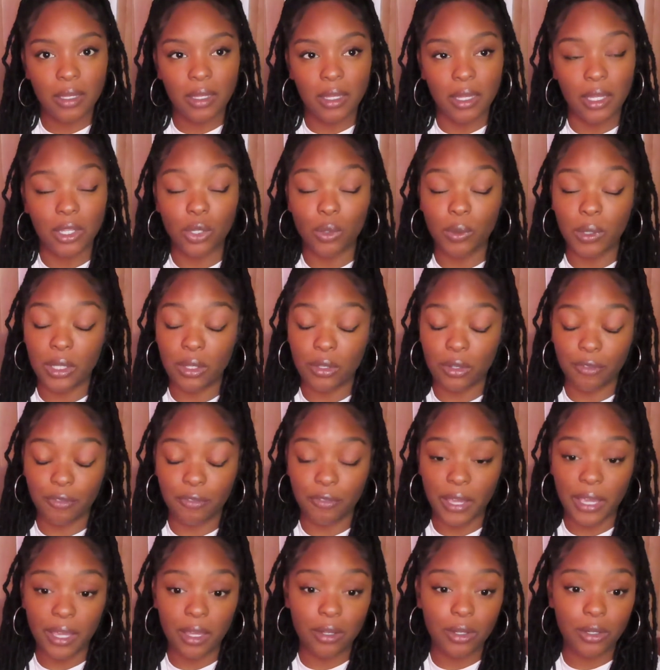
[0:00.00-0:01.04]
and you either
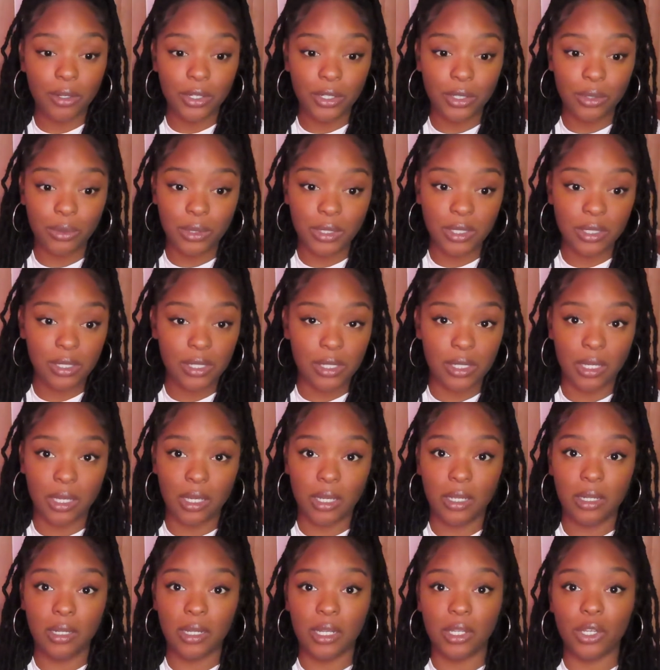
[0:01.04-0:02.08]
fail or you succeed,